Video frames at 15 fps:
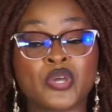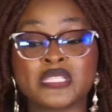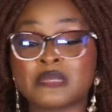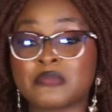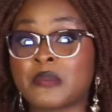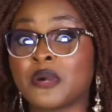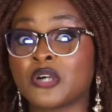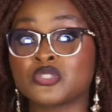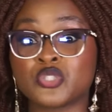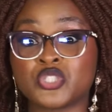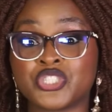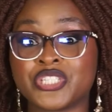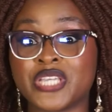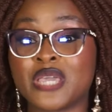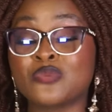I'm about to
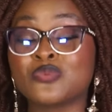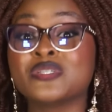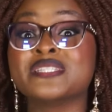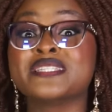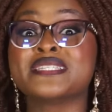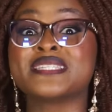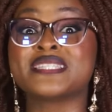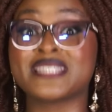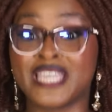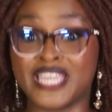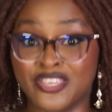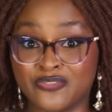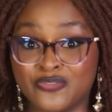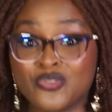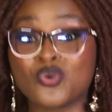share will
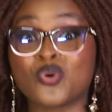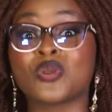save your